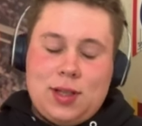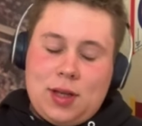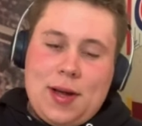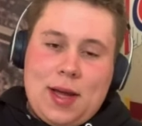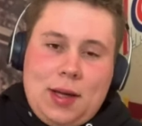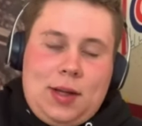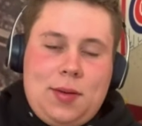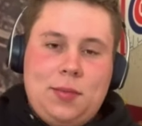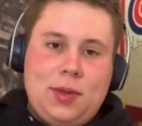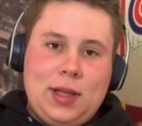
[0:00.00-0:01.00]
And so it,
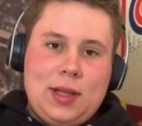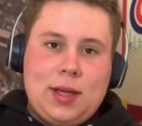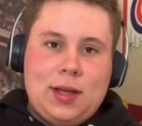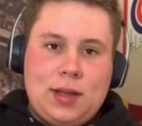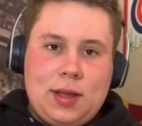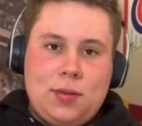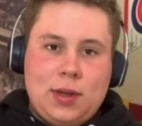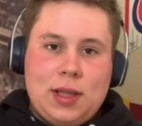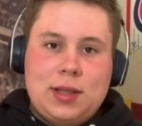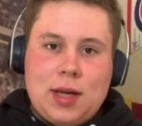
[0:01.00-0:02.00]
it really does. It
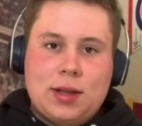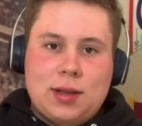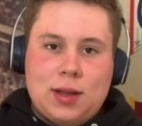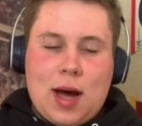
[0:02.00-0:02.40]
really sucks